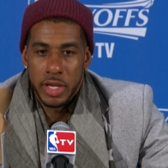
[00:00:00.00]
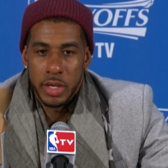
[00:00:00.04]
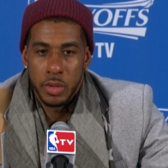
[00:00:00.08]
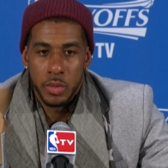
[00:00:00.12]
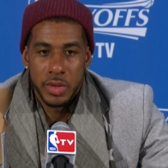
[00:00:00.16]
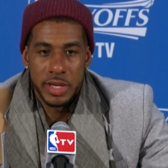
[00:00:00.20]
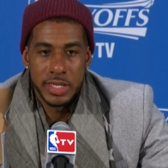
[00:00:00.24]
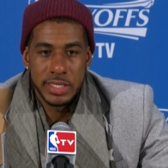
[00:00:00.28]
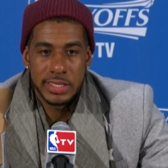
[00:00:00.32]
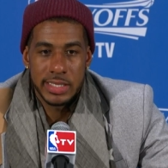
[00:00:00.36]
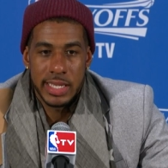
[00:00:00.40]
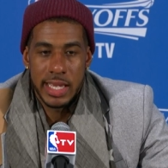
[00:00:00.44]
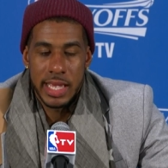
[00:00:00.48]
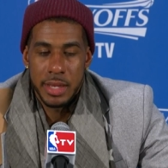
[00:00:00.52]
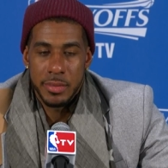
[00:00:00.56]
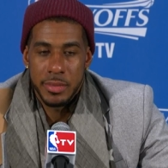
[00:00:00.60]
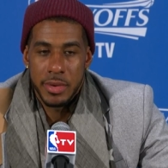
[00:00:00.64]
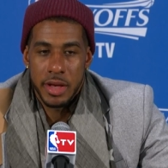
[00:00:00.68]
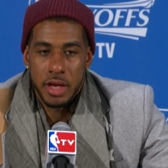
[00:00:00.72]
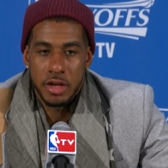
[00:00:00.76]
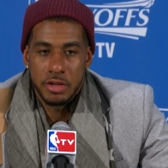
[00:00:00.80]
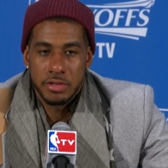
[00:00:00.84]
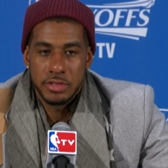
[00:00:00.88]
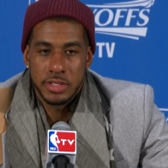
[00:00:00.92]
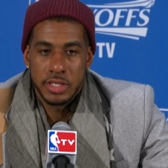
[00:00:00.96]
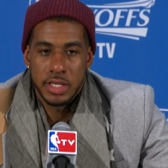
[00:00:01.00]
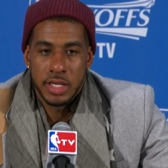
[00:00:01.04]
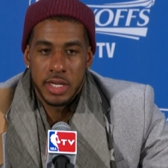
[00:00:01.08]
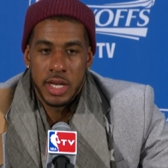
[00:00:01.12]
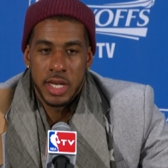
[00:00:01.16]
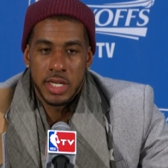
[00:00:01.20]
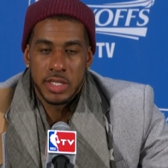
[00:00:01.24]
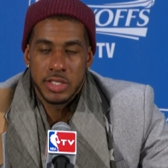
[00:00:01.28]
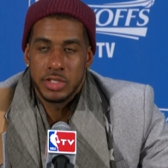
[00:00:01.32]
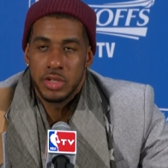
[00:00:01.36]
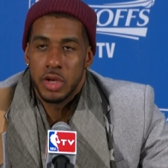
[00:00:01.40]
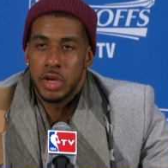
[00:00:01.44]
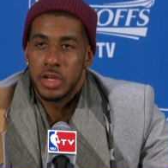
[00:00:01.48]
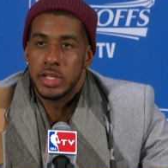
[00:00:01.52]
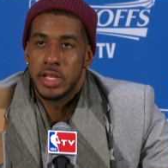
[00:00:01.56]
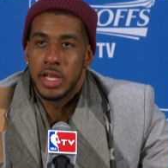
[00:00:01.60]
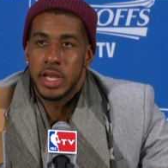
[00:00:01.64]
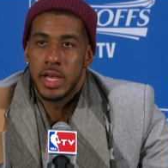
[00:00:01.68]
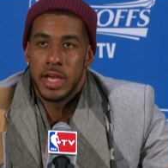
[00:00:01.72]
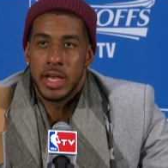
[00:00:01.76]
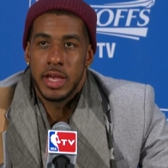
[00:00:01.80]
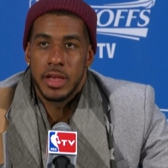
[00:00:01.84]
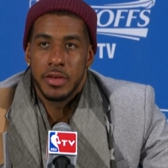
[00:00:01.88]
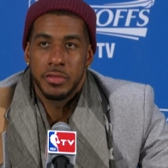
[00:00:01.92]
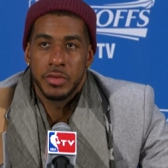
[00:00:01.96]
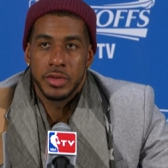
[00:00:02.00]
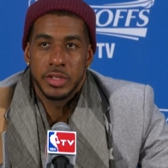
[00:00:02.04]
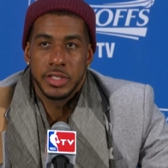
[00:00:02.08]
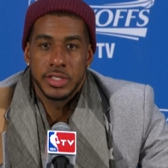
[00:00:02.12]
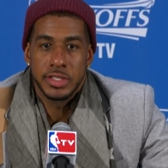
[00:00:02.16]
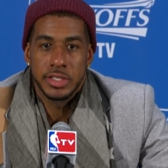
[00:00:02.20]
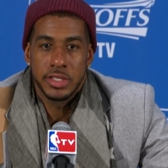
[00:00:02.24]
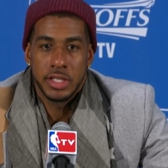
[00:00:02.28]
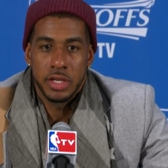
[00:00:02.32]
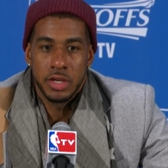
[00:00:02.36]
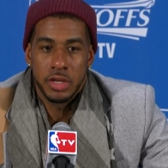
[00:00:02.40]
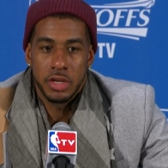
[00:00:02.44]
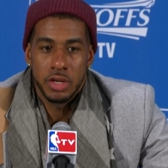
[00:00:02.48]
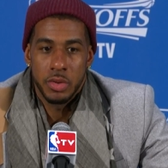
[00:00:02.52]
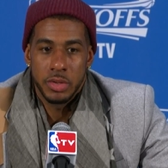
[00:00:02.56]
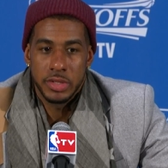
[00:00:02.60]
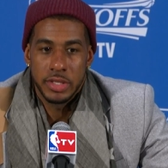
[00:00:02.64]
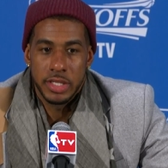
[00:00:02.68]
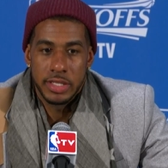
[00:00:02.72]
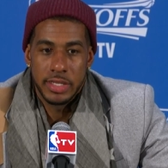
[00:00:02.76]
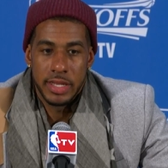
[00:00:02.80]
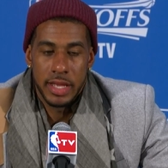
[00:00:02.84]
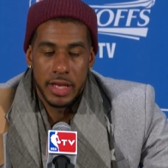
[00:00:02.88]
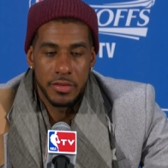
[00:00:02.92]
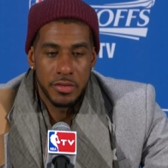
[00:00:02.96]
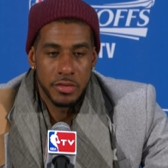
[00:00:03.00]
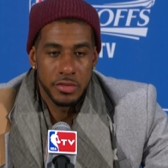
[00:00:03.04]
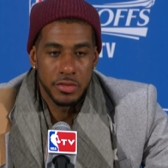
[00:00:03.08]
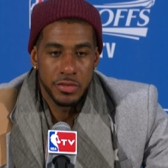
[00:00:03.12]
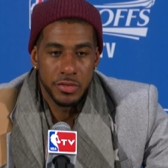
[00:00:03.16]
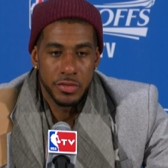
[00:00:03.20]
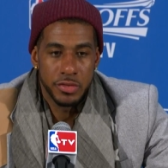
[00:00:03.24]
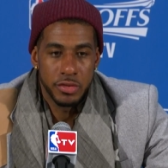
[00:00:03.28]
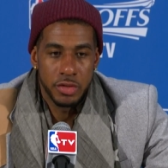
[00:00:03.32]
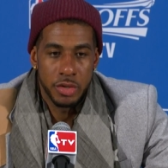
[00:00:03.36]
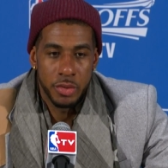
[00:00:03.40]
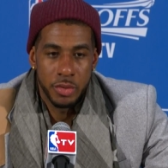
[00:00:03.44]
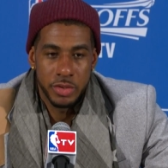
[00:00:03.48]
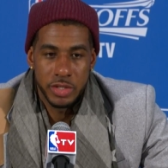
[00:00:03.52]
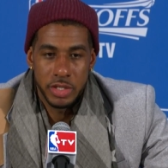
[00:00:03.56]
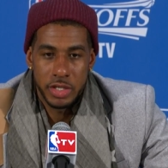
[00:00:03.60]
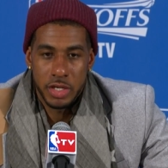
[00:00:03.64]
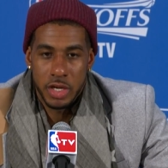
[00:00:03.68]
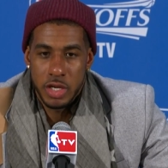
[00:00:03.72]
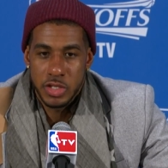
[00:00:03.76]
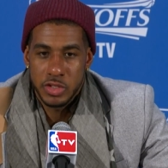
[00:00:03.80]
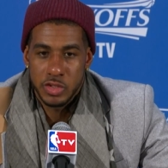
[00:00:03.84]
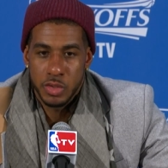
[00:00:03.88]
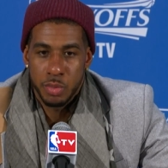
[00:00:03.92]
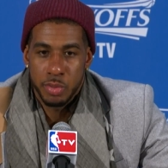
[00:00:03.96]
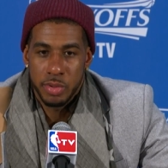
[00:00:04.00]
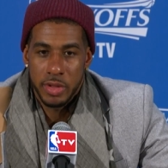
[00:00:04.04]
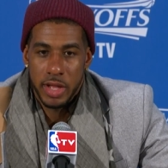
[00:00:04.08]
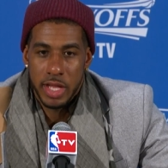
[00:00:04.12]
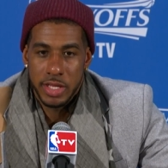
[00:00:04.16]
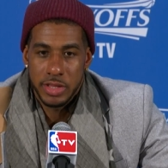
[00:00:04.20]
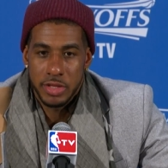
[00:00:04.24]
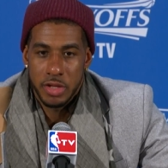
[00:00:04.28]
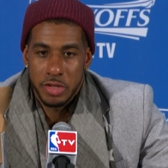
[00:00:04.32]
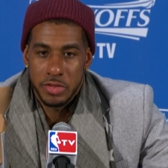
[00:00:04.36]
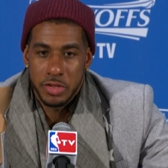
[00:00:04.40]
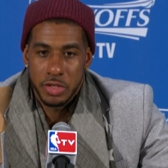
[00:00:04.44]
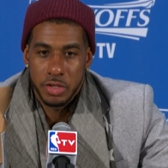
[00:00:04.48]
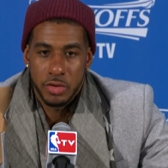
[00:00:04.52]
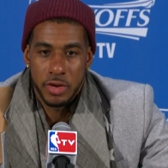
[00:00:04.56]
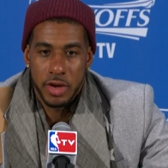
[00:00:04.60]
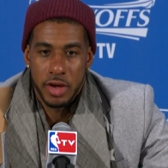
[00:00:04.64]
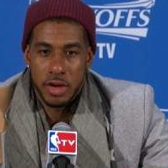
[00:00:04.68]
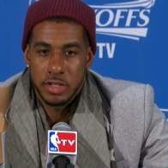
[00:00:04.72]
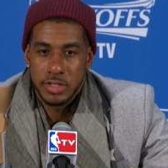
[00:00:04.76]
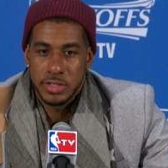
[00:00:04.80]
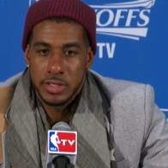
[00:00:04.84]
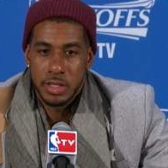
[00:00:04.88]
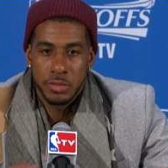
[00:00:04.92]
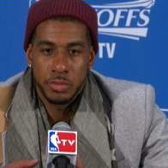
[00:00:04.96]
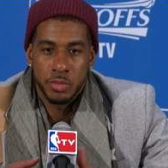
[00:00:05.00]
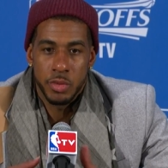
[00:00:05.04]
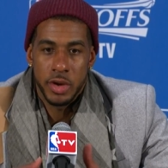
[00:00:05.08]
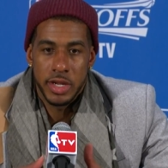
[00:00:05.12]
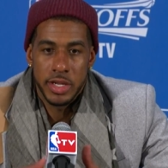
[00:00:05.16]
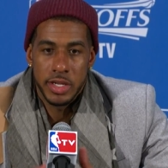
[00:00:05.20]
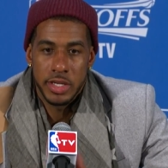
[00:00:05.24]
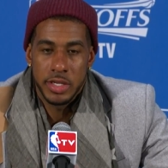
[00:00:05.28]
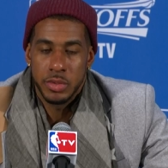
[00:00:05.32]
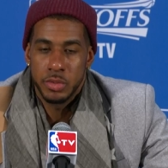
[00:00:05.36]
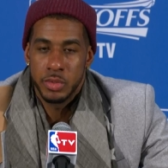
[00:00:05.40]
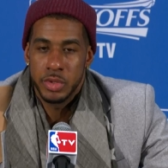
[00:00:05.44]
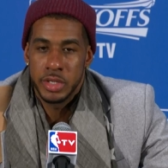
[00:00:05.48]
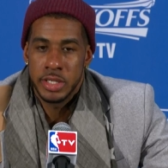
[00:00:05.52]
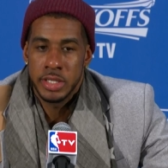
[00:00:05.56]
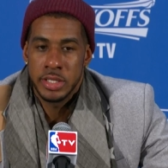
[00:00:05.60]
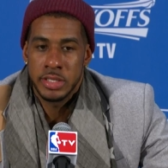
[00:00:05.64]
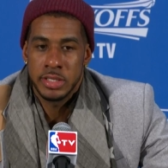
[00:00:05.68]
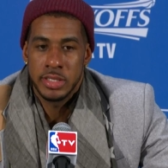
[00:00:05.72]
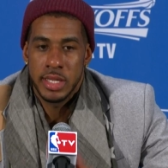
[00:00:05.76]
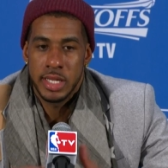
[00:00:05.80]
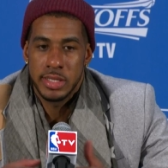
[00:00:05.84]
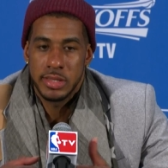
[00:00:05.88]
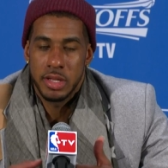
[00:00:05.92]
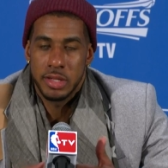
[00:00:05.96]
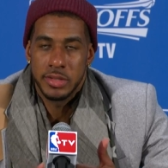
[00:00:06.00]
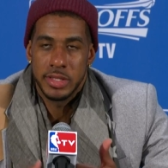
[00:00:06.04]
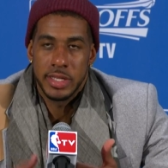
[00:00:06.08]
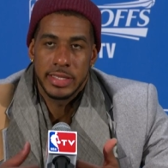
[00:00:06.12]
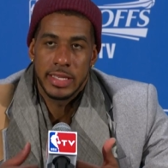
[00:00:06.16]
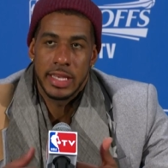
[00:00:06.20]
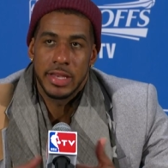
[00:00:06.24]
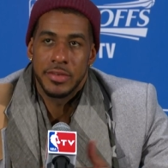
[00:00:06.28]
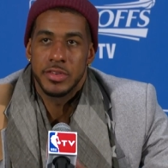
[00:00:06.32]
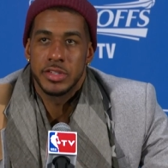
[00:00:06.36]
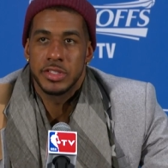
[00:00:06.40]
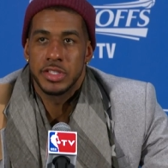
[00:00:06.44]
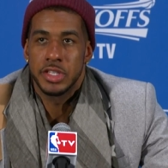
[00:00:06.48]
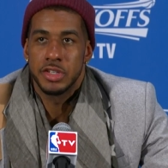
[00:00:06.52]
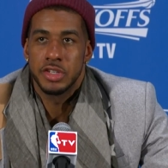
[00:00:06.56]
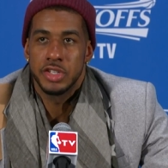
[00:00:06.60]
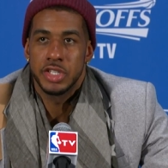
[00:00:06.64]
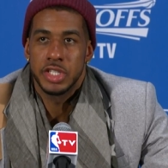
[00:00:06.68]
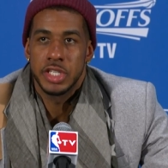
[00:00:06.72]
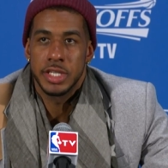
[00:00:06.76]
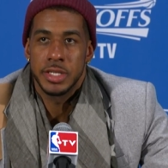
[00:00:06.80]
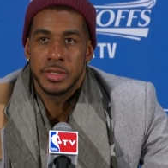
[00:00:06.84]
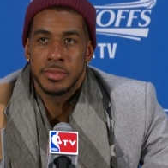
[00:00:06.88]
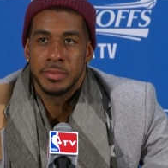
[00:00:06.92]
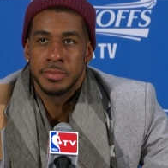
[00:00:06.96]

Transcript: Wes came out to start the half with the steal, with the dive on the floor, with the hustle play, I thought the crowd jumped right in with us, and I thought they gave us energy.